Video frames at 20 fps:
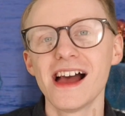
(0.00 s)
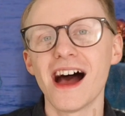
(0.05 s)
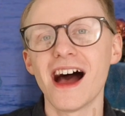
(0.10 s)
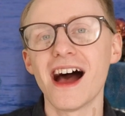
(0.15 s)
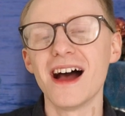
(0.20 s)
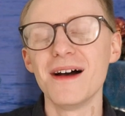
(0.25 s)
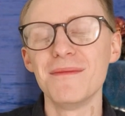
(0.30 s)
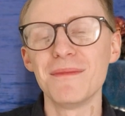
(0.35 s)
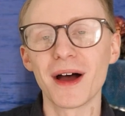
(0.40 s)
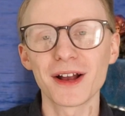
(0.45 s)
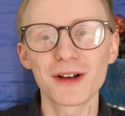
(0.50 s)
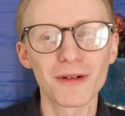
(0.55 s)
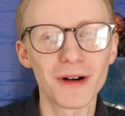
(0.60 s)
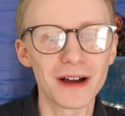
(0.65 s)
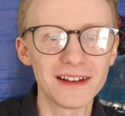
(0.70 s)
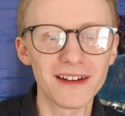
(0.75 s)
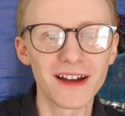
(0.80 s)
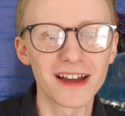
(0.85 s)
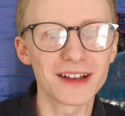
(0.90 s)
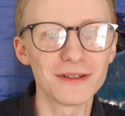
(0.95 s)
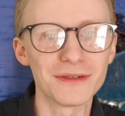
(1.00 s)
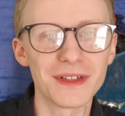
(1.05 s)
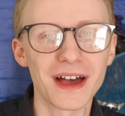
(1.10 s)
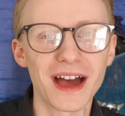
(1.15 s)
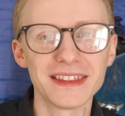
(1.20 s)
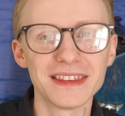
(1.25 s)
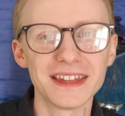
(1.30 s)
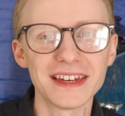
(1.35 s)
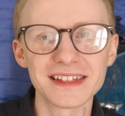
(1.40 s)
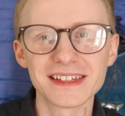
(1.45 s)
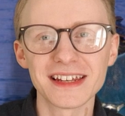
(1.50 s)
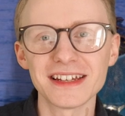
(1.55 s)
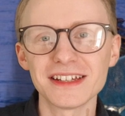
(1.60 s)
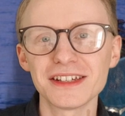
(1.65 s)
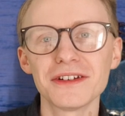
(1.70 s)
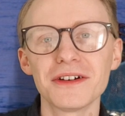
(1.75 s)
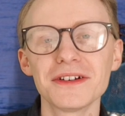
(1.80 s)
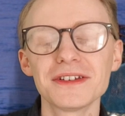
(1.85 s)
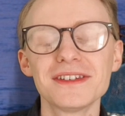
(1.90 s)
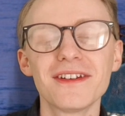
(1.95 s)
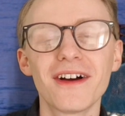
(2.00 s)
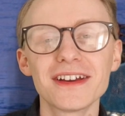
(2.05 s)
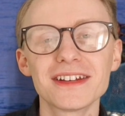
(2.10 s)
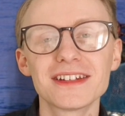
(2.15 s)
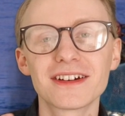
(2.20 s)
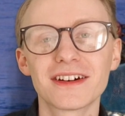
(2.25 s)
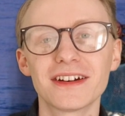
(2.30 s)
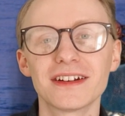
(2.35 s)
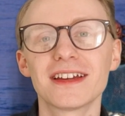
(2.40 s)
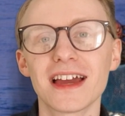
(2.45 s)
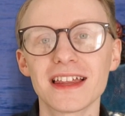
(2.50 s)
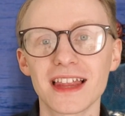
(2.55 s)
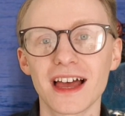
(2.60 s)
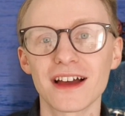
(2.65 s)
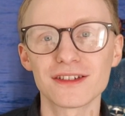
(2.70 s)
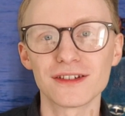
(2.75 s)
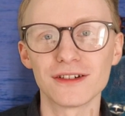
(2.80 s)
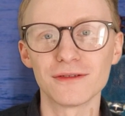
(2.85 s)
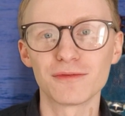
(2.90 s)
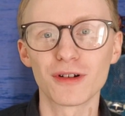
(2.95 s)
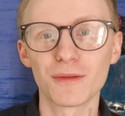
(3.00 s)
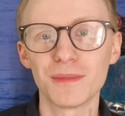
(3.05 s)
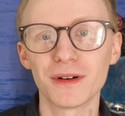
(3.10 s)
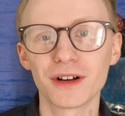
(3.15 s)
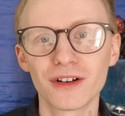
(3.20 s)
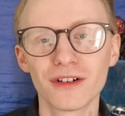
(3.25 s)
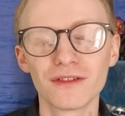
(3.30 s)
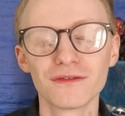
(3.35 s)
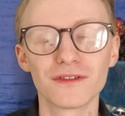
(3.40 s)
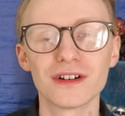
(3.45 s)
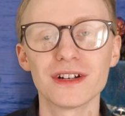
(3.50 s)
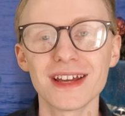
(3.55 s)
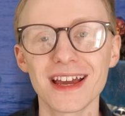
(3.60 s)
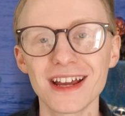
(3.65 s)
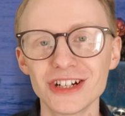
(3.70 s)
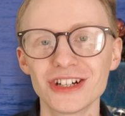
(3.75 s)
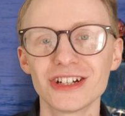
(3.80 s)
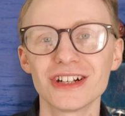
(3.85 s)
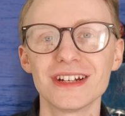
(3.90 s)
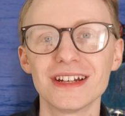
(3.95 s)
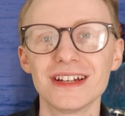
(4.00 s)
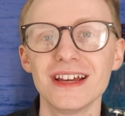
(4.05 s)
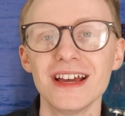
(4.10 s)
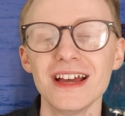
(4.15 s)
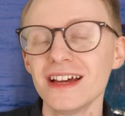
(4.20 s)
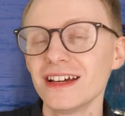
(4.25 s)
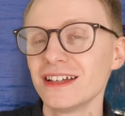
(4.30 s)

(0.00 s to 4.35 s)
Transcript: I quite like all that, and then it's nice to kind of get that sort of proper confrontation.